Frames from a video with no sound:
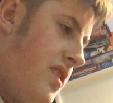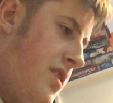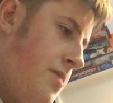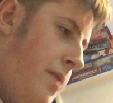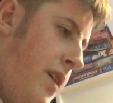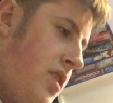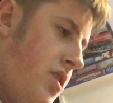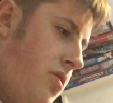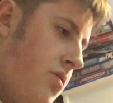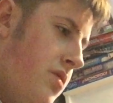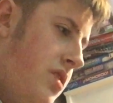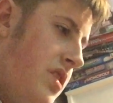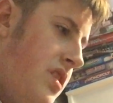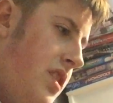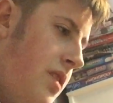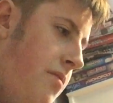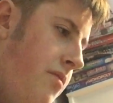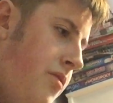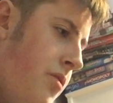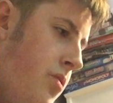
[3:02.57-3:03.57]
special to
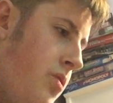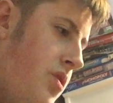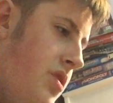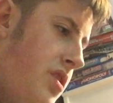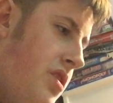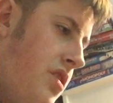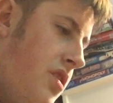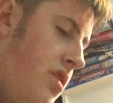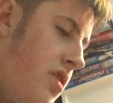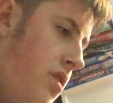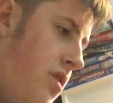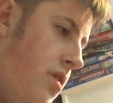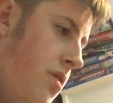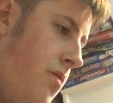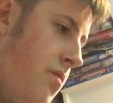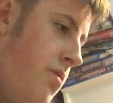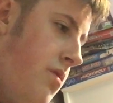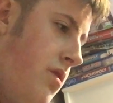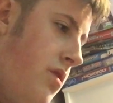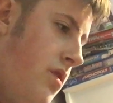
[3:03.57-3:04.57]
Team Fortress
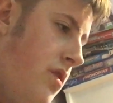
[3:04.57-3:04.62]
2.